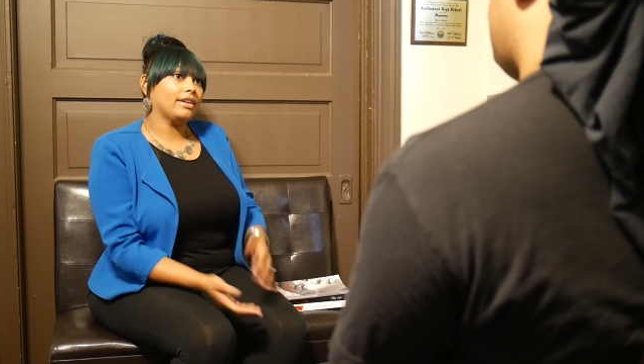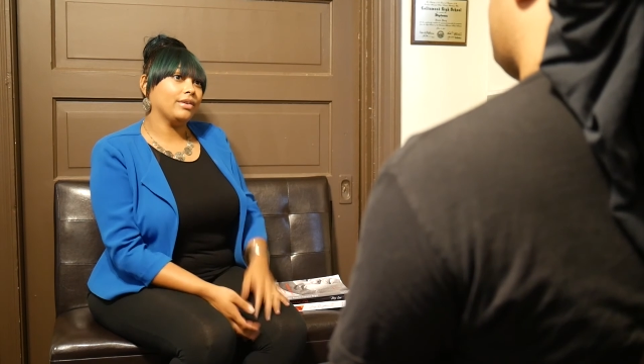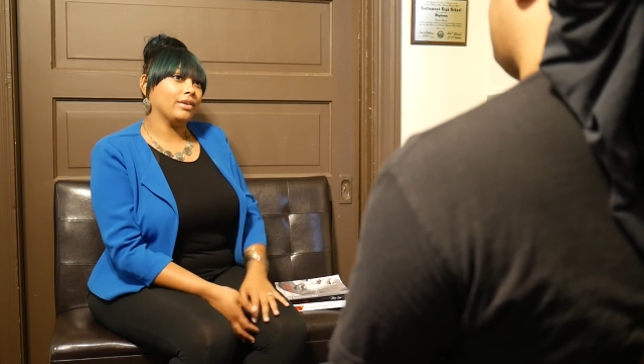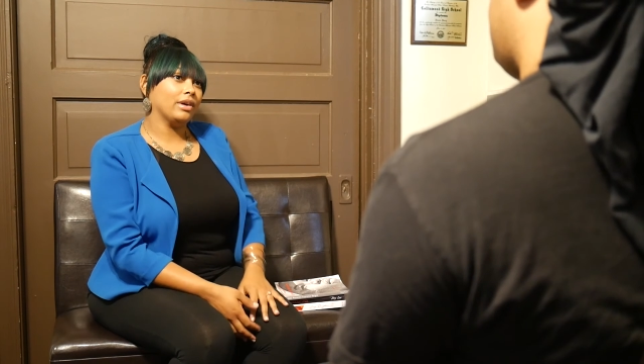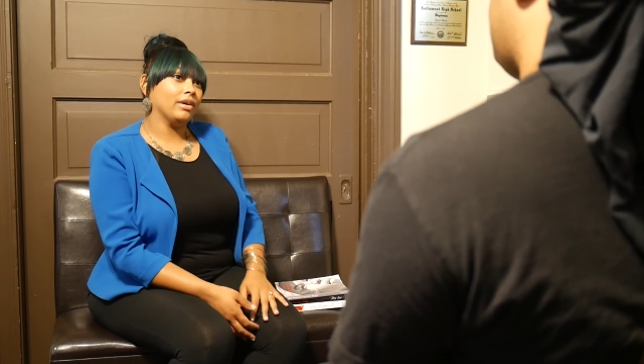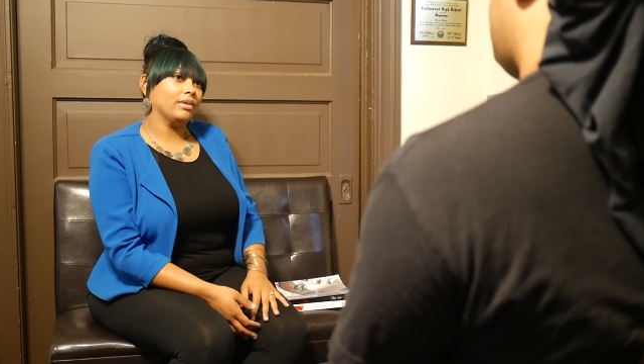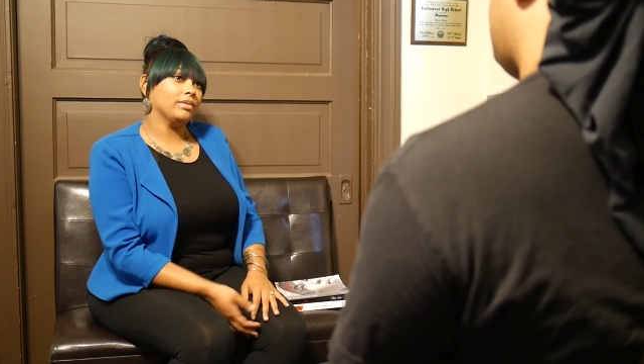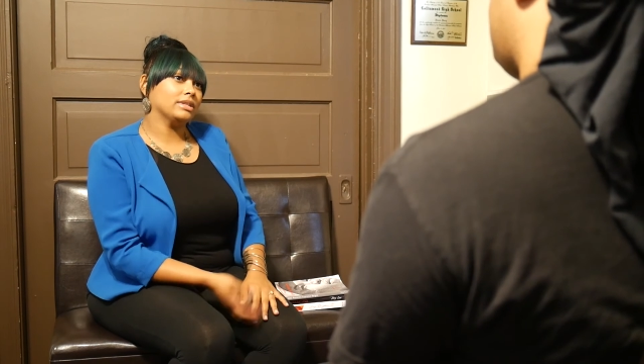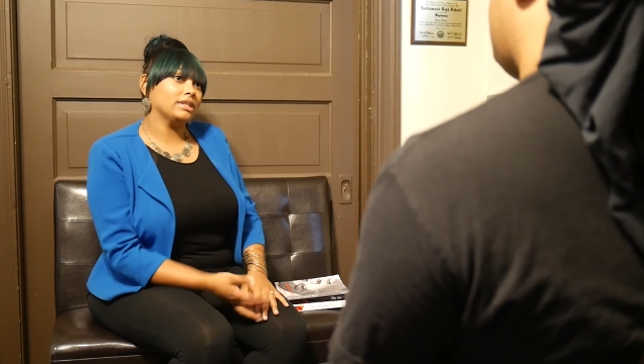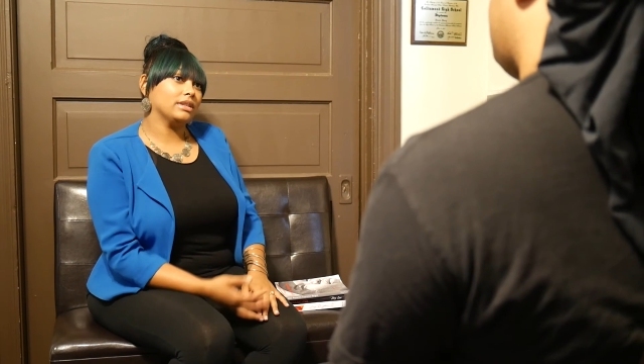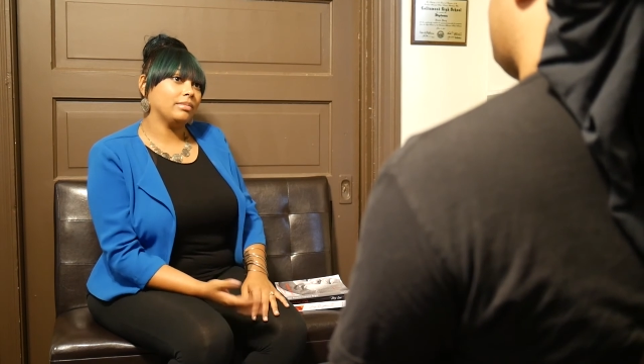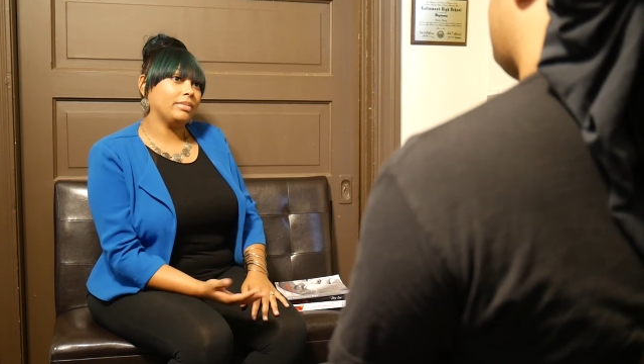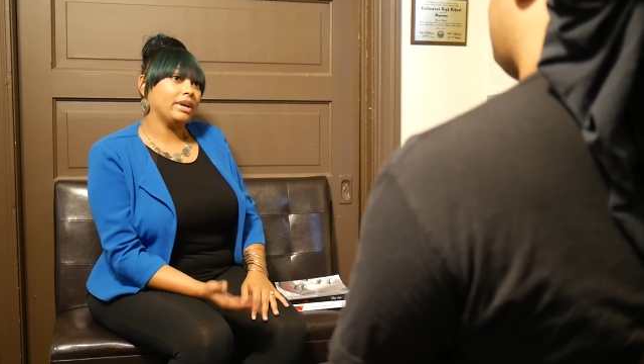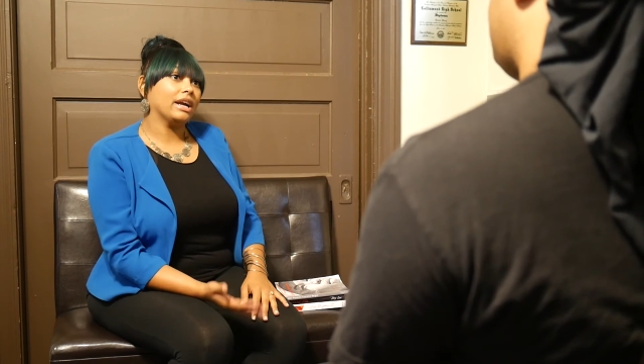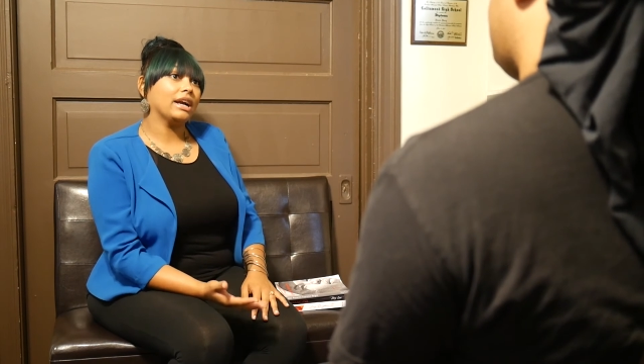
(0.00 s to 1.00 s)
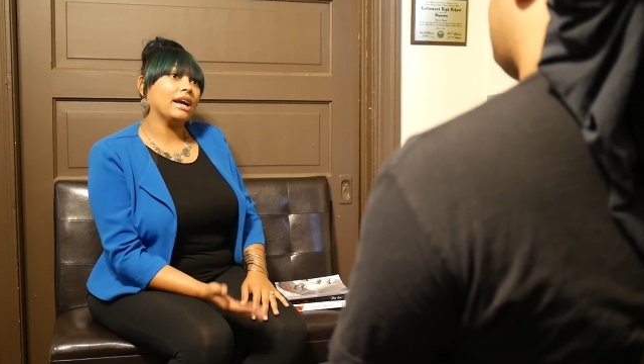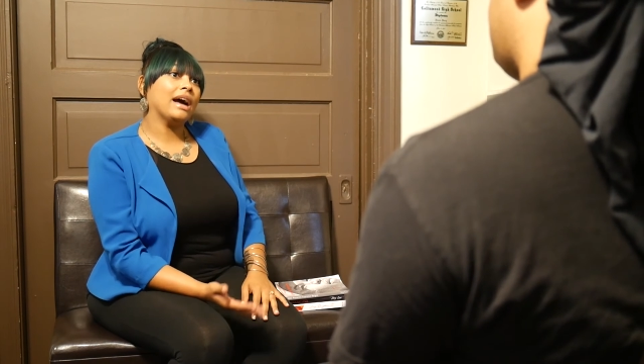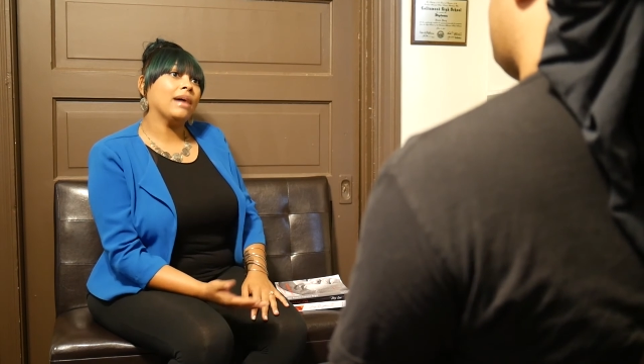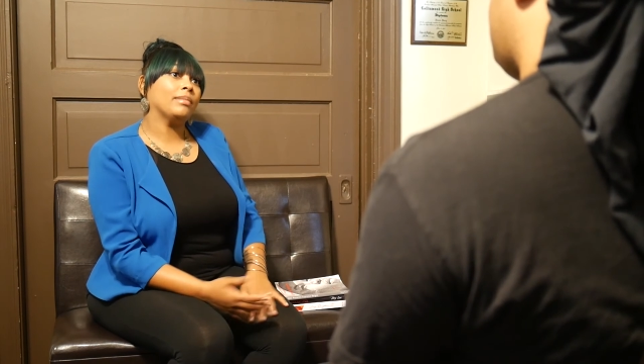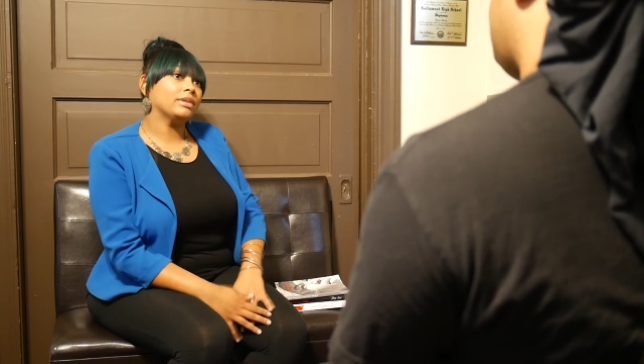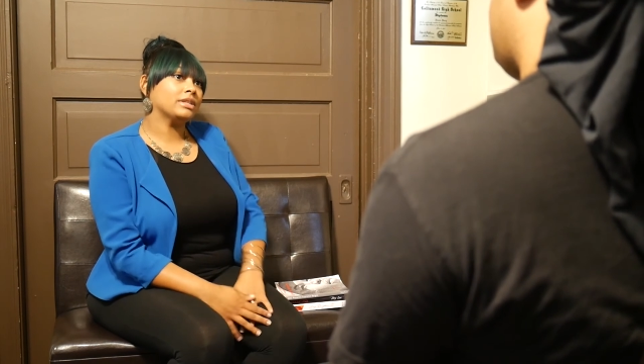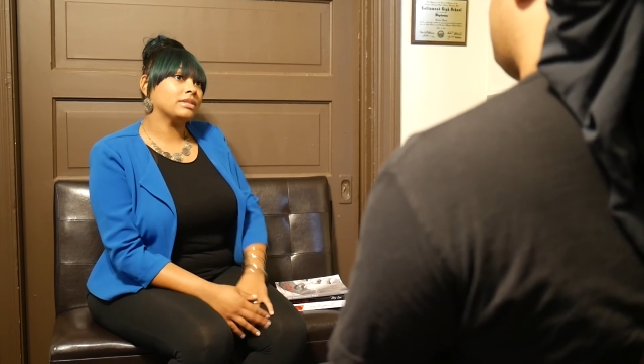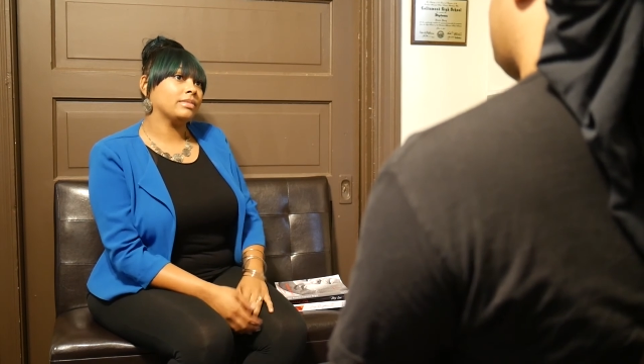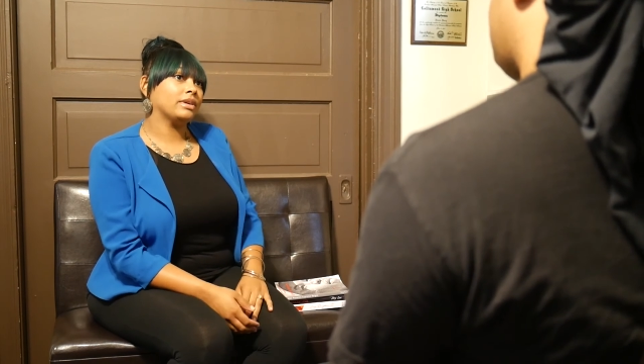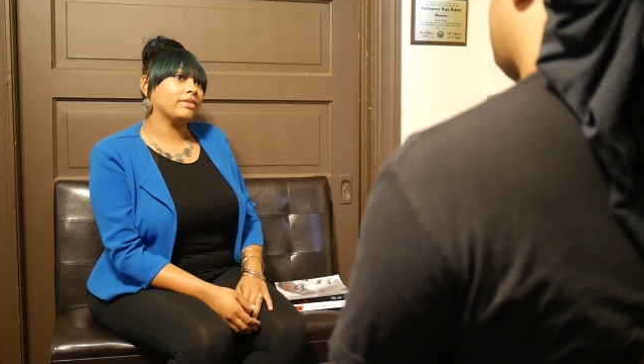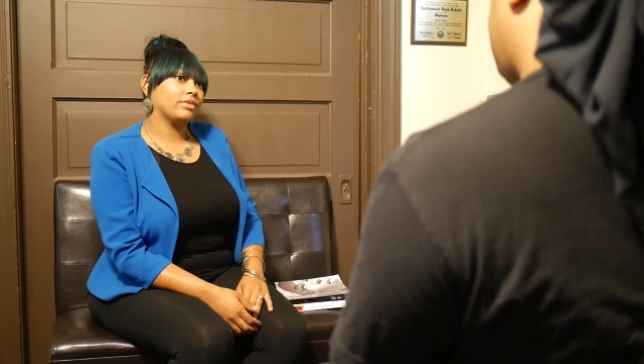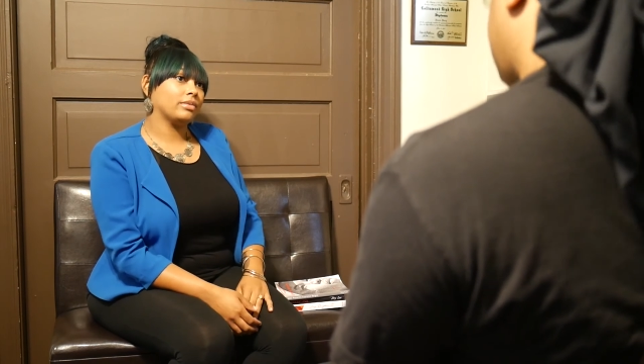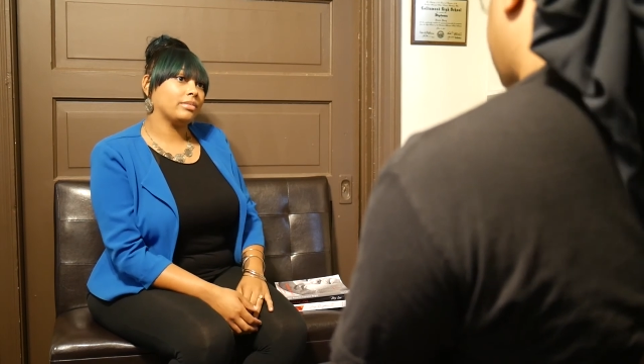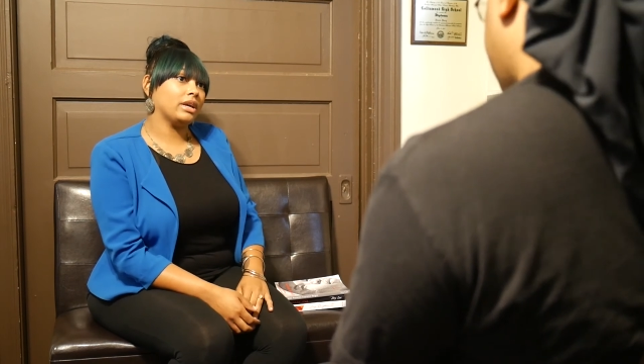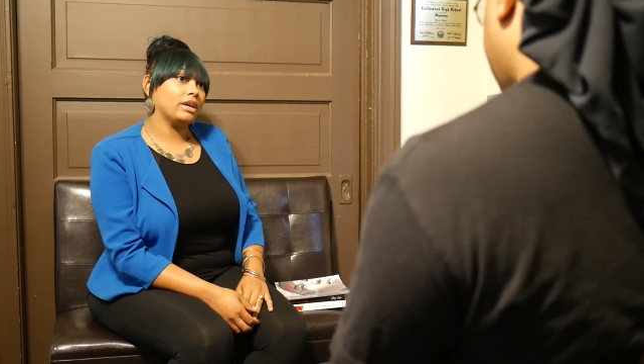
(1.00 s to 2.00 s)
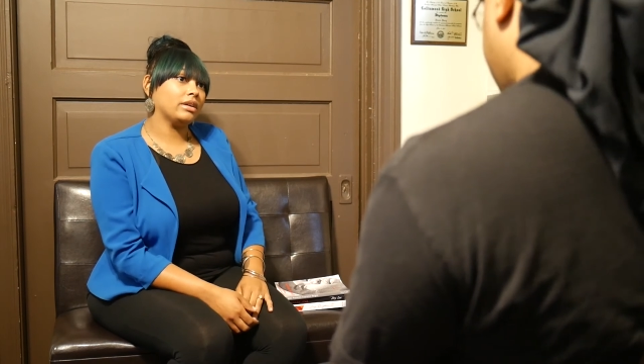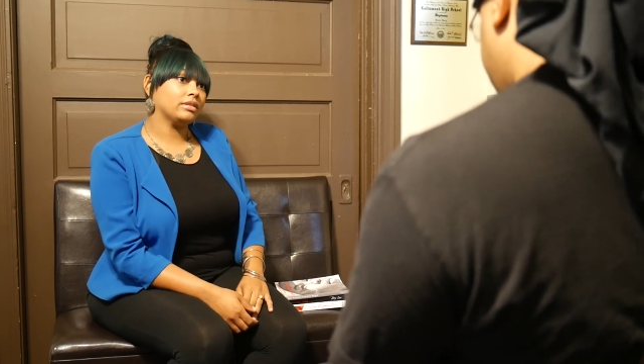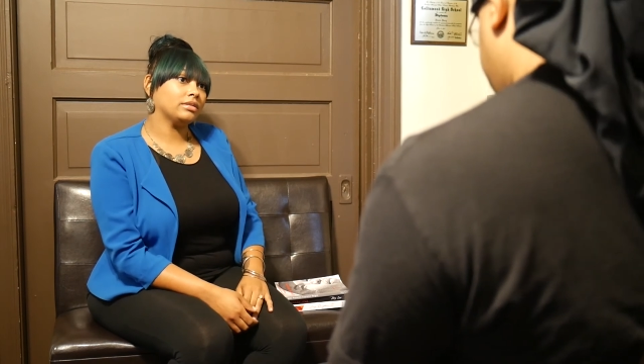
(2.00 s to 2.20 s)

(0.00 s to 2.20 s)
It was a big accomplishment for me.